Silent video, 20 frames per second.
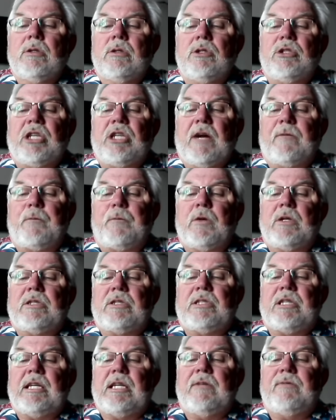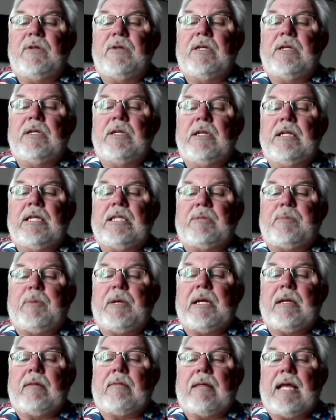Jeffrey Stephen is
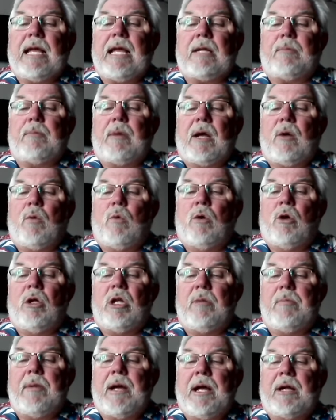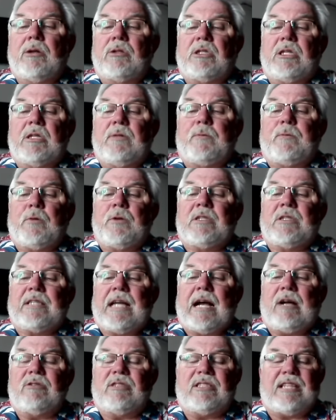being thanked by William Anderson for his
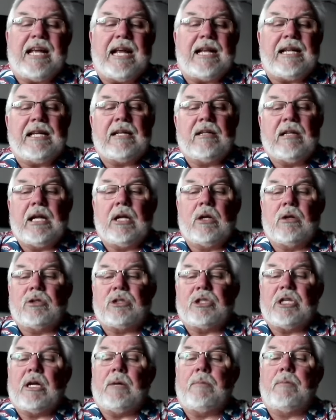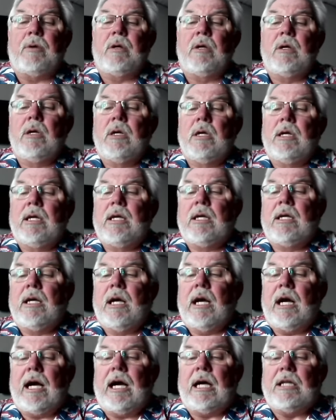outstanding leadership.
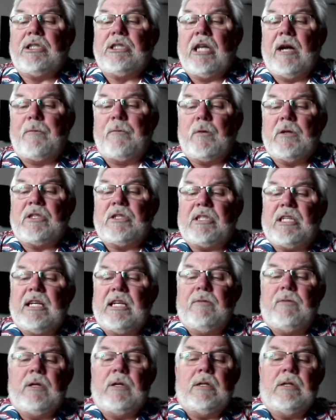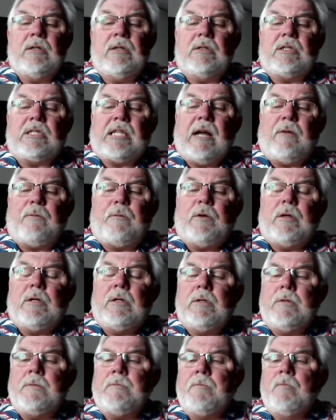Jeffrey Stephen,
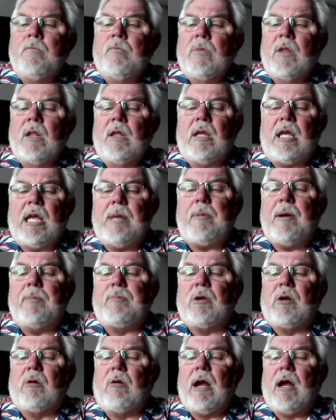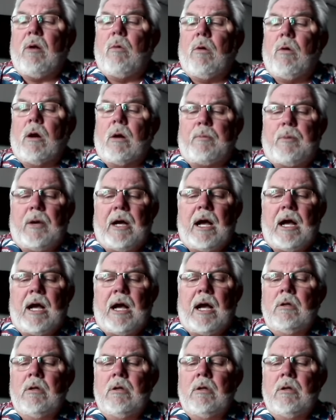Stefan, Keep up the great work,
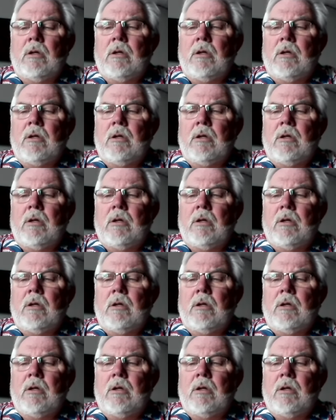pal.